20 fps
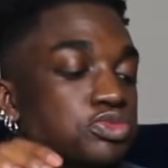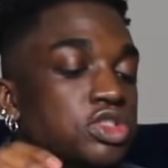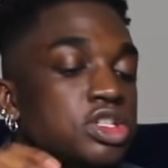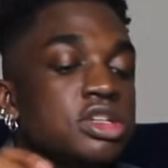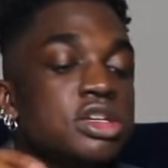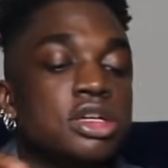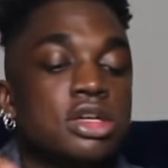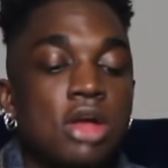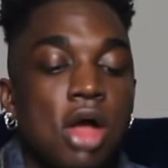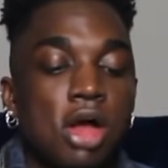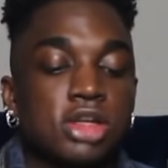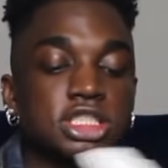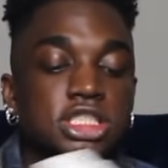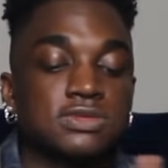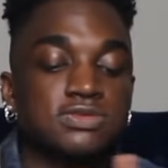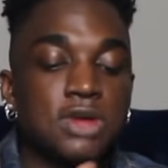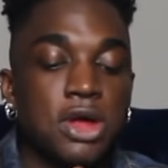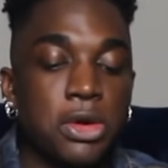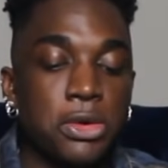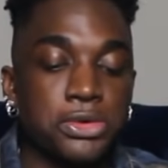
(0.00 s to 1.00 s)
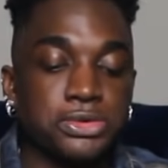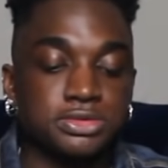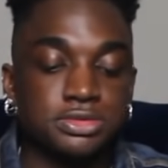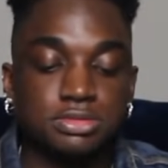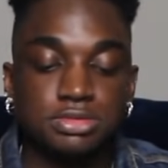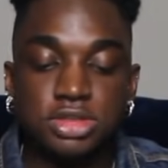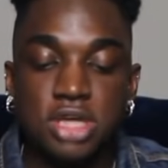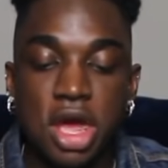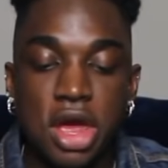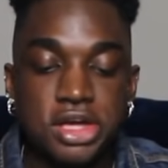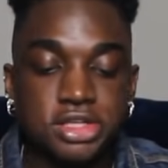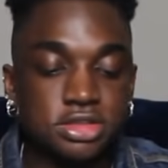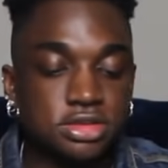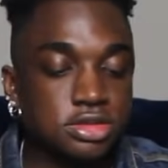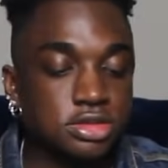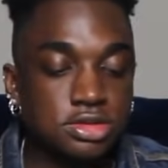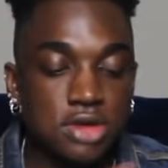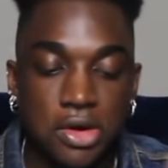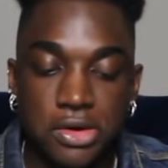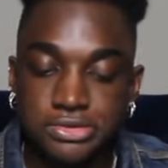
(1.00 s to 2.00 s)
to eat all this food.
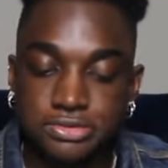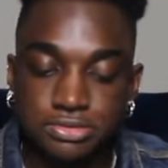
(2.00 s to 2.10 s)
Because